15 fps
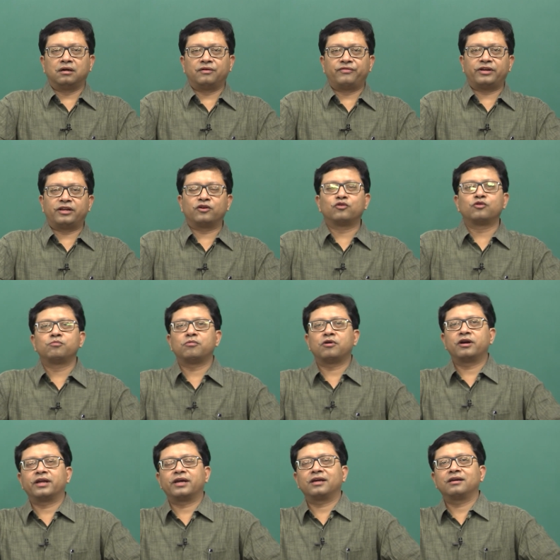very good
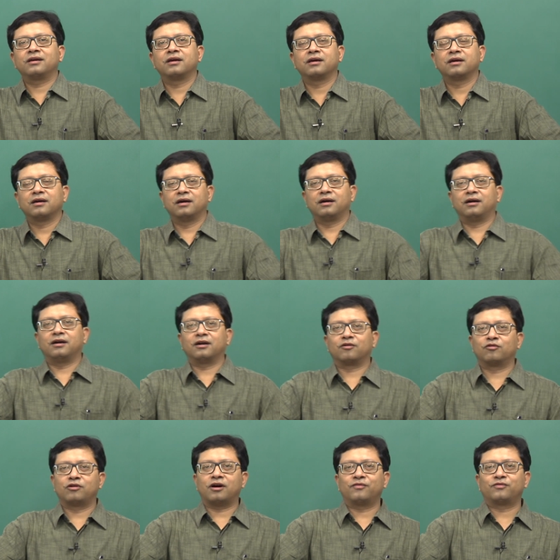morning,
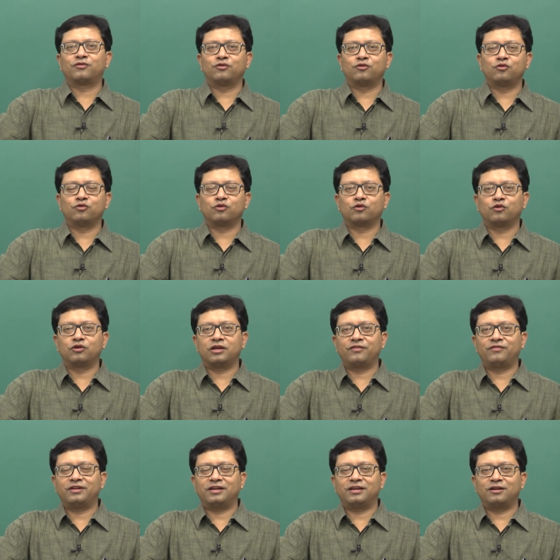good afternoon, good
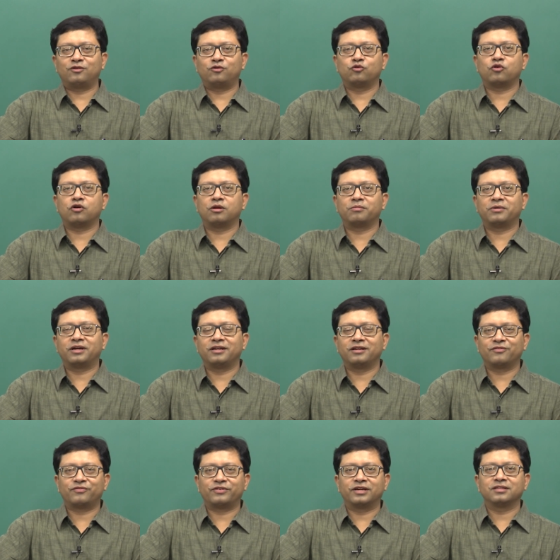evening to all my
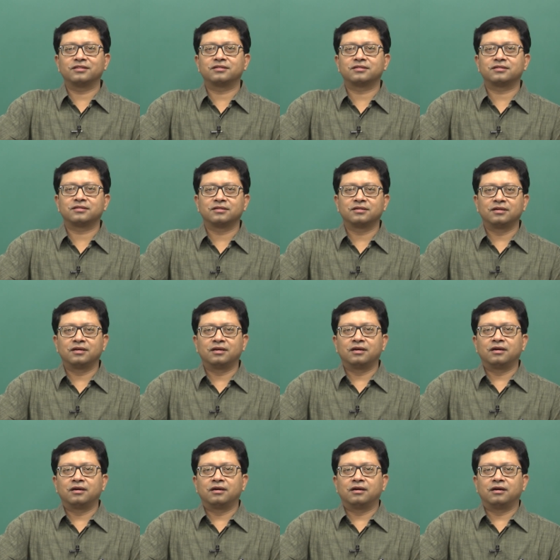dear friends.
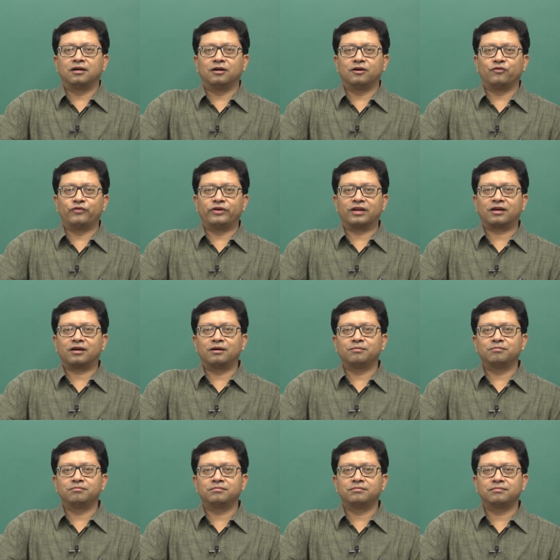
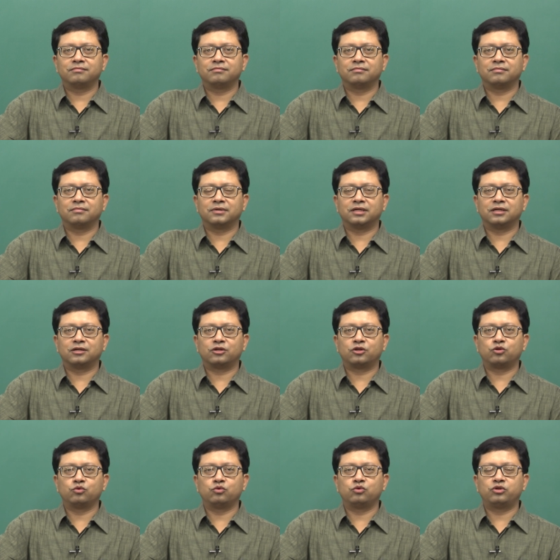Welcome
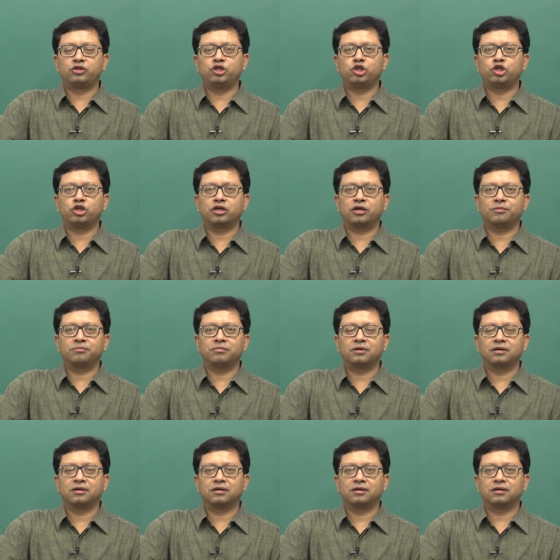to TQM
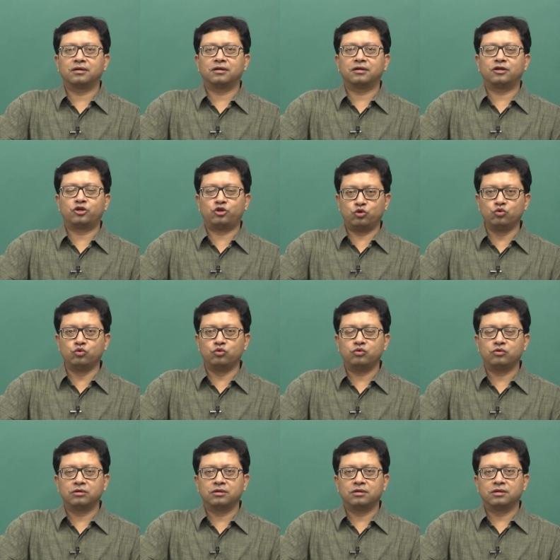2
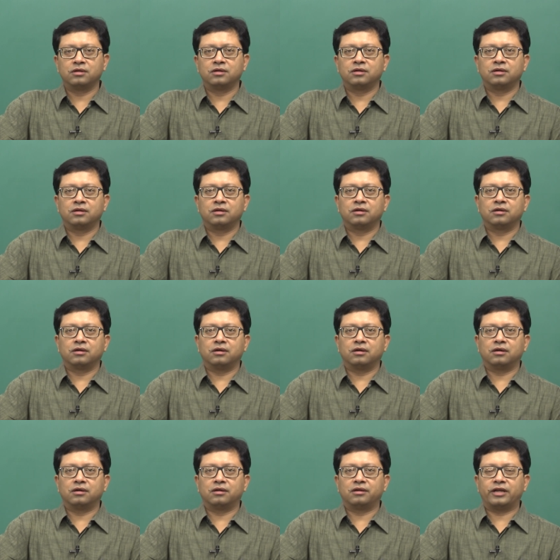
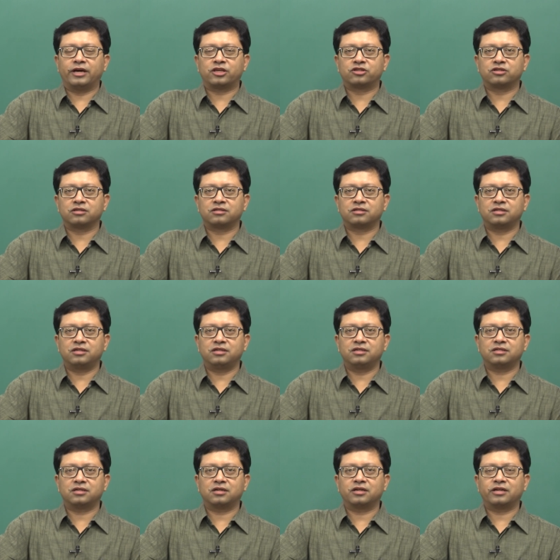lecture
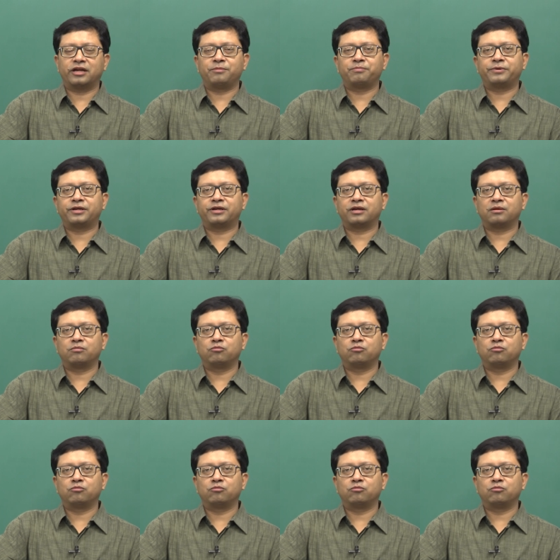series under NPTEL